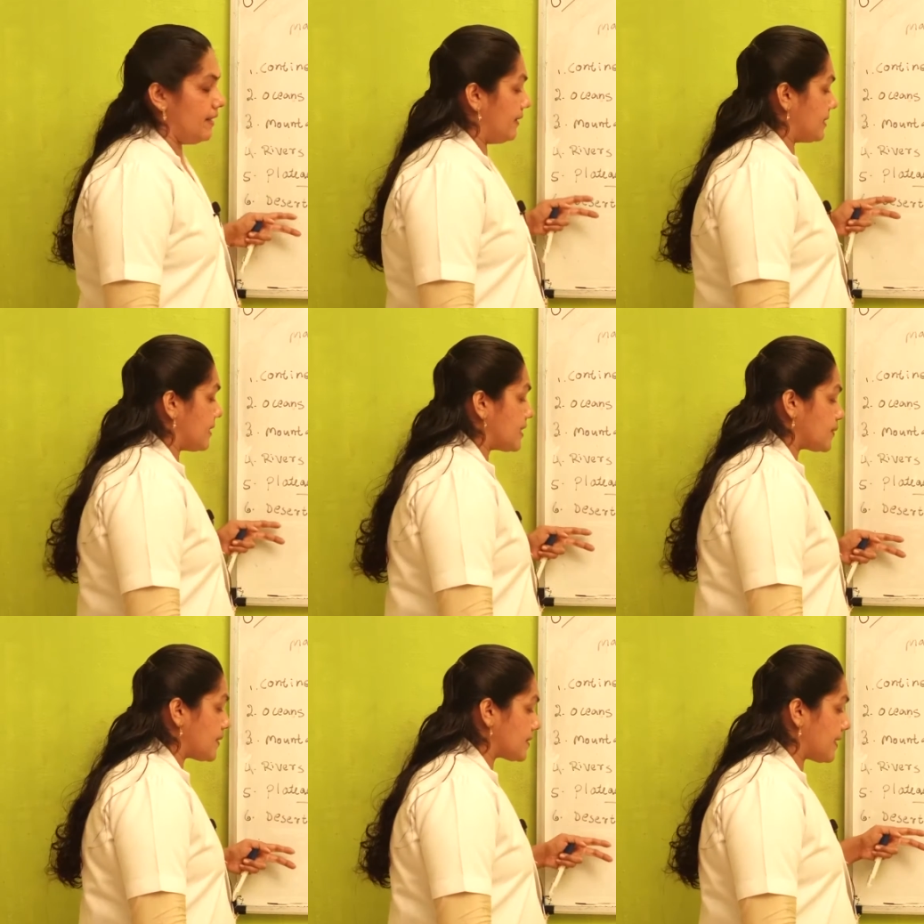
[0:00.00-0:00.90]
Deserts
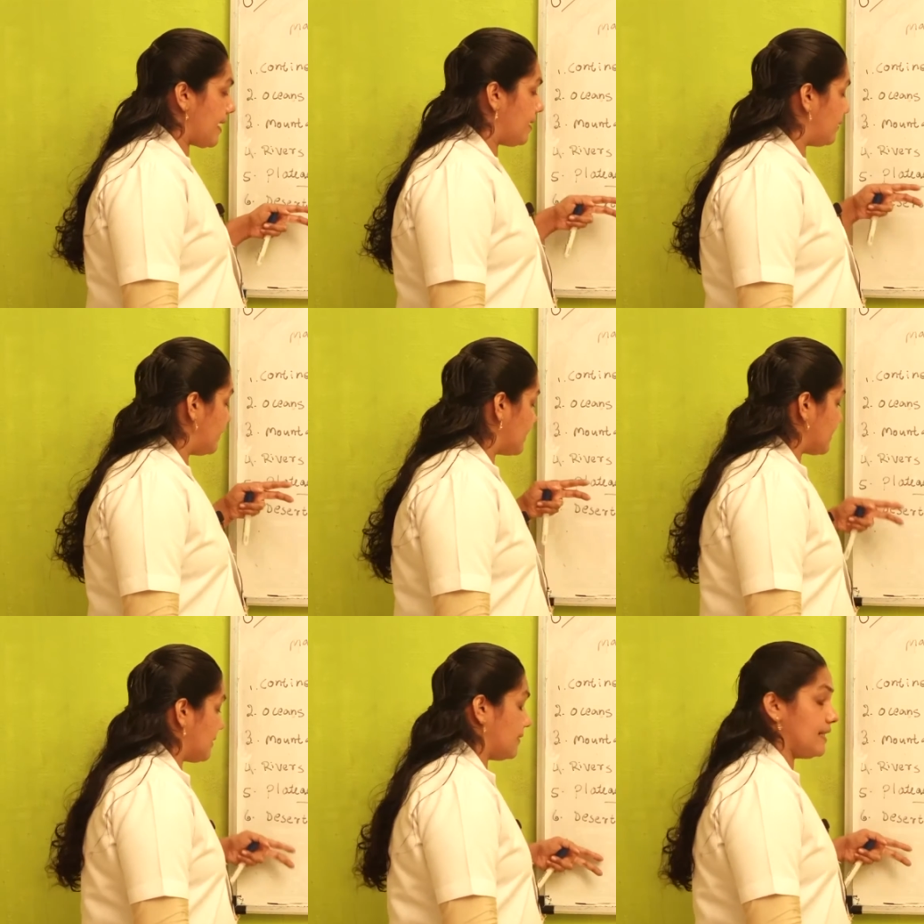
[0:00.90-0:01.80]

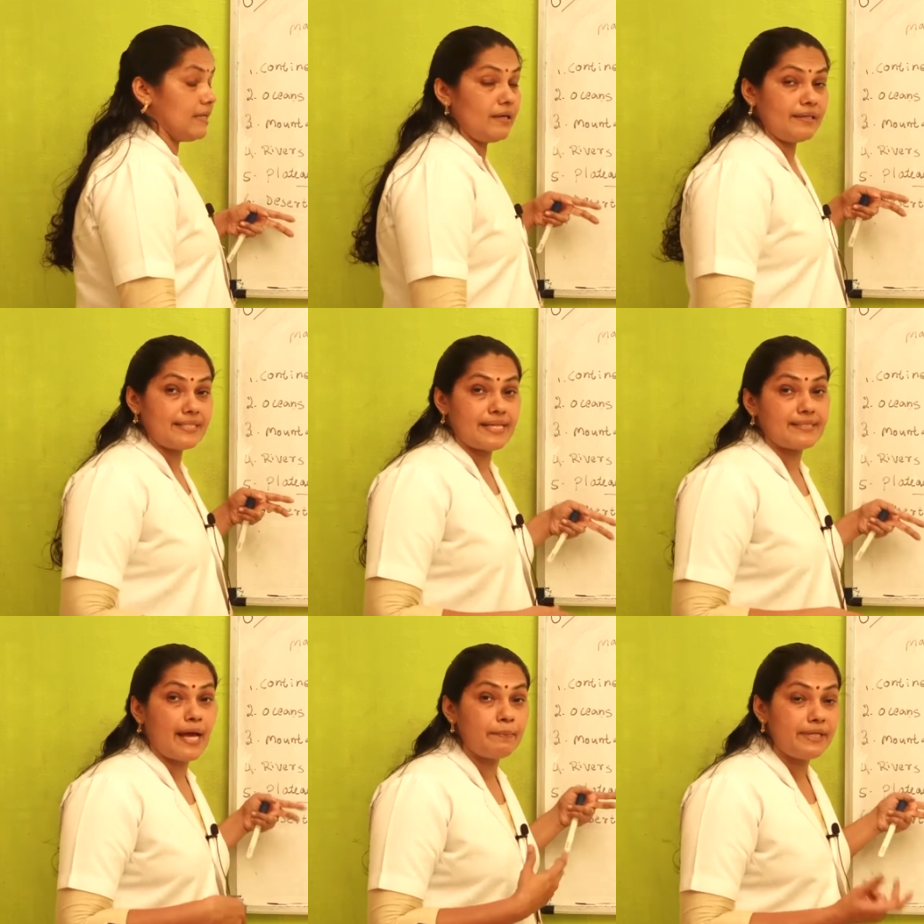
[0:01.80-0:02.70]

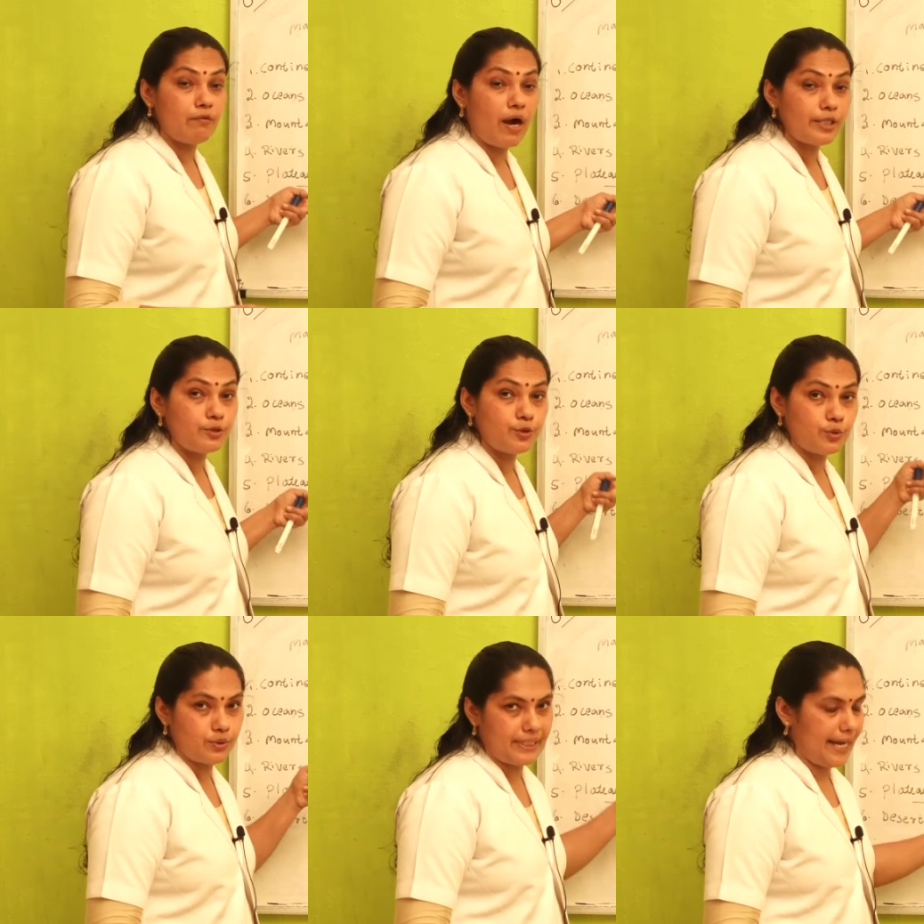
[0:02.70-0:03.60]
can be divided into
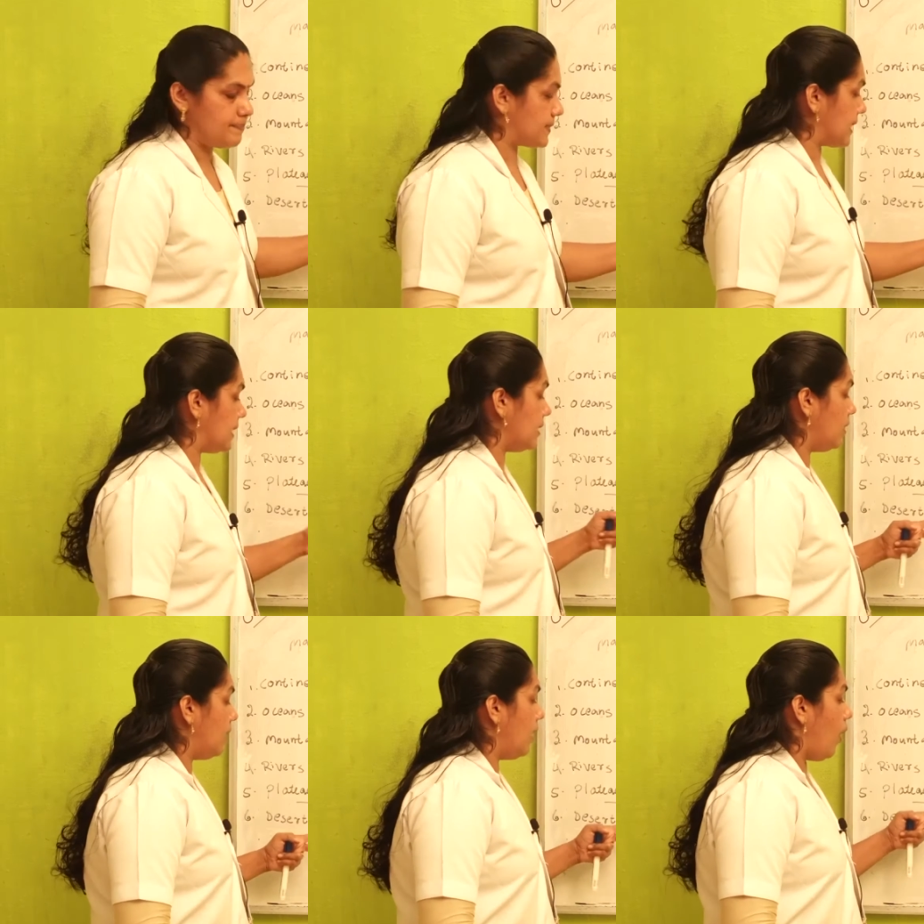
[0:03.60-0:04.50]
two types,
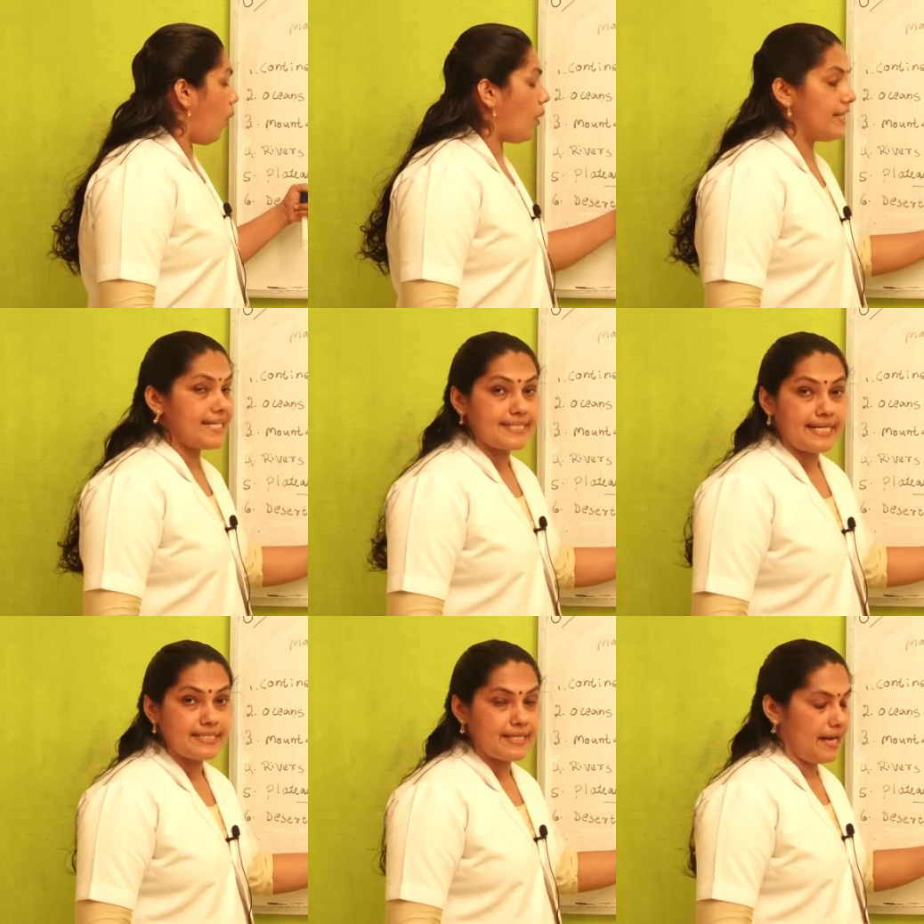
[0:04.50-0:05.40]
hot
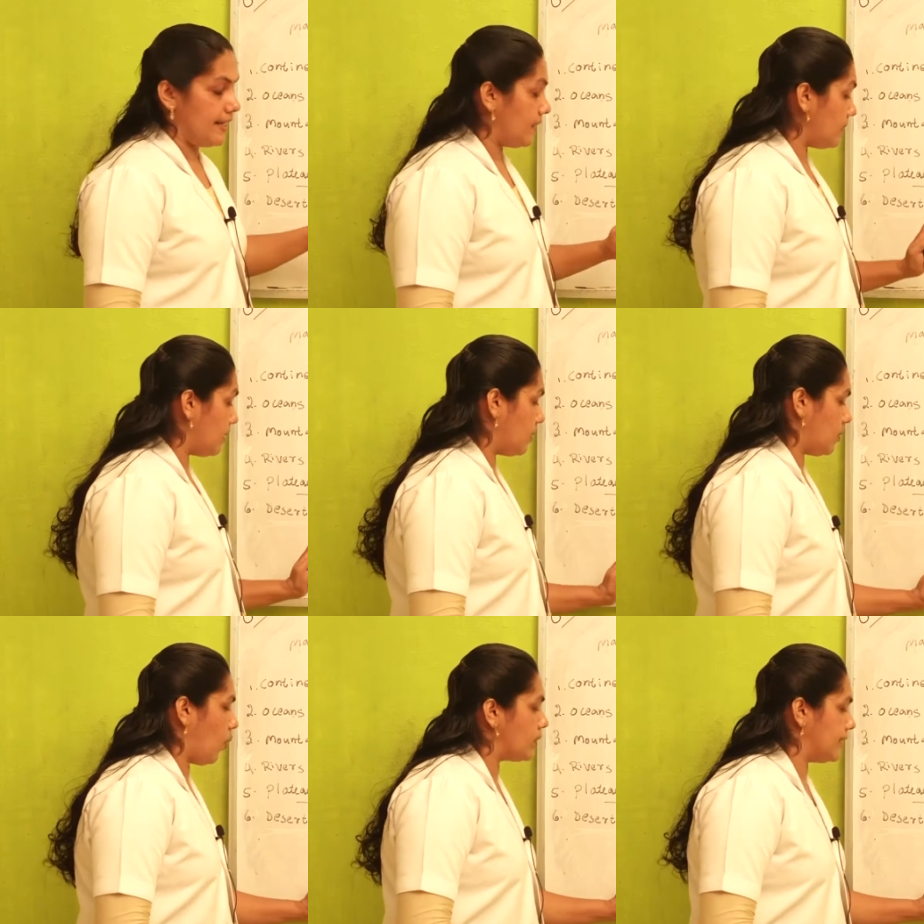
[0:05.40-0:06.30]
deserts and
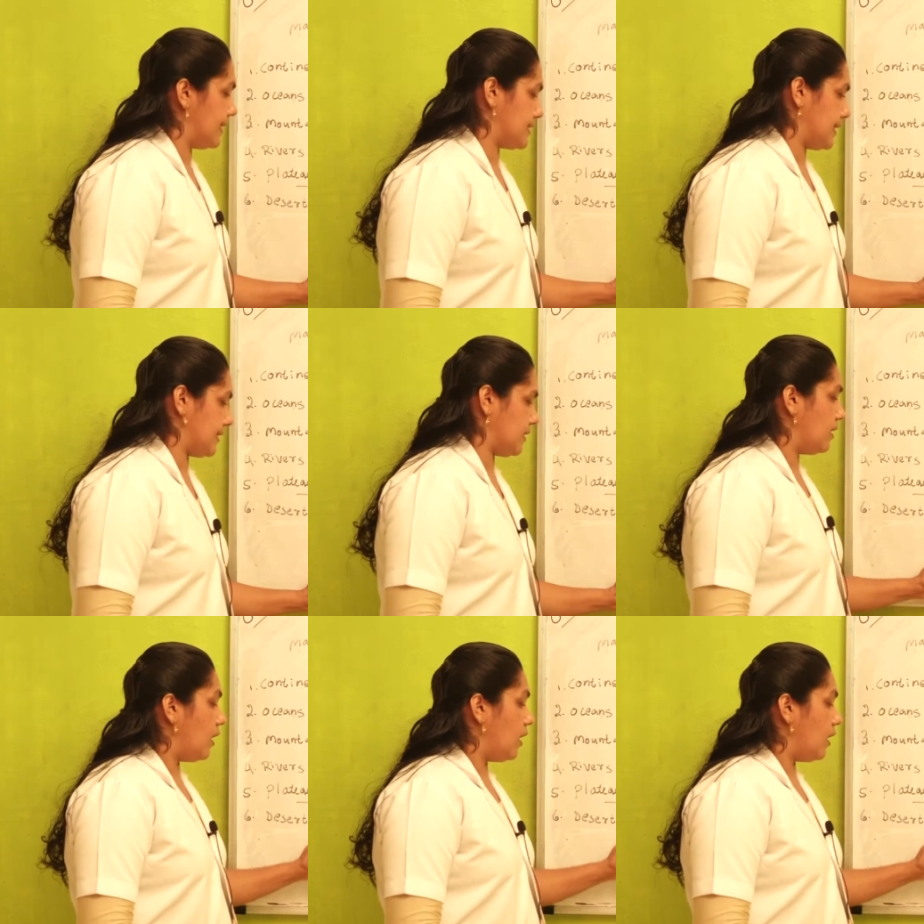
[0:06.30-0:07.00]
cold desert.